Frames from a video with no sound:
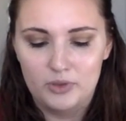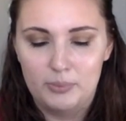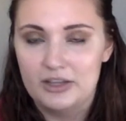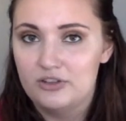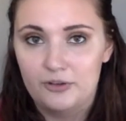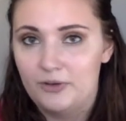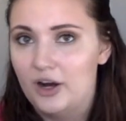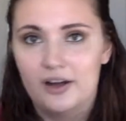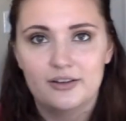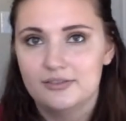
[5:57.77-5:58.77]
But so
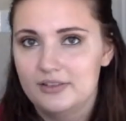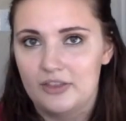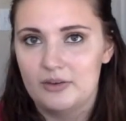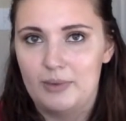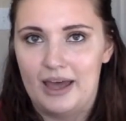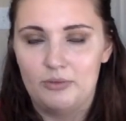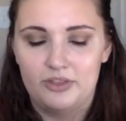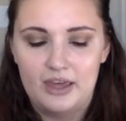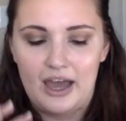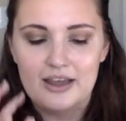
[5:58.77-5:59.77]
far, nothing bad with
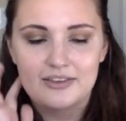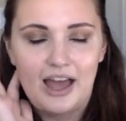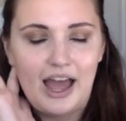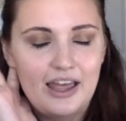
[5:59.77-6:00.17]
the eyes.